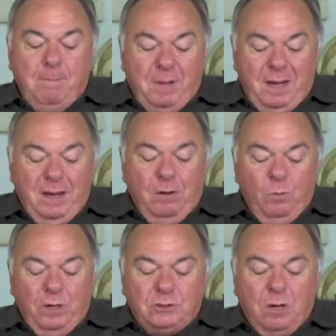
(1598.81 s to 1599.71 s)
But here
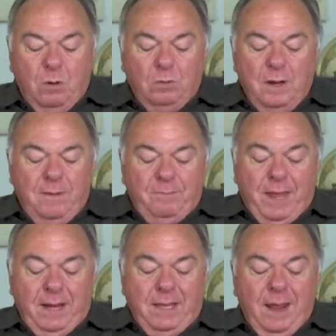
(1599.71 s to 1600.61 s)
we're told
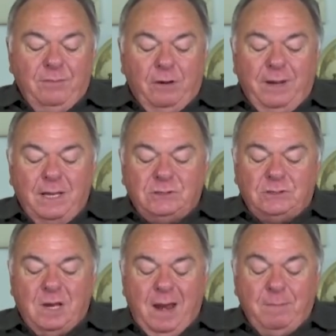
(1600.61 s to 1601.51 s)
that again, there is a
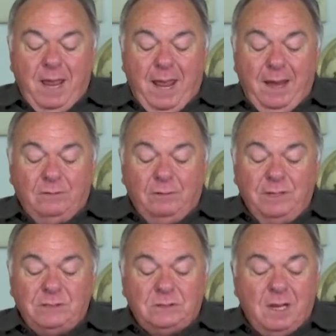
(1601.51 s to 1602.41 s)
time to hate. There
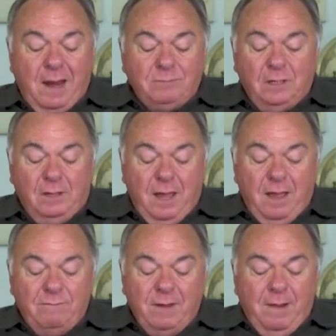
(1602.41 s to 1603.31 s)
is a time to
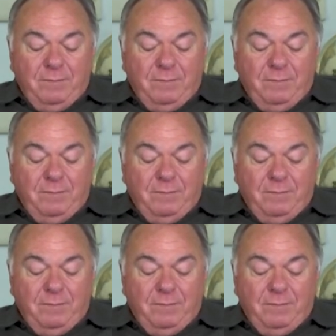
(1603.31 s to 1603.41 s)
love.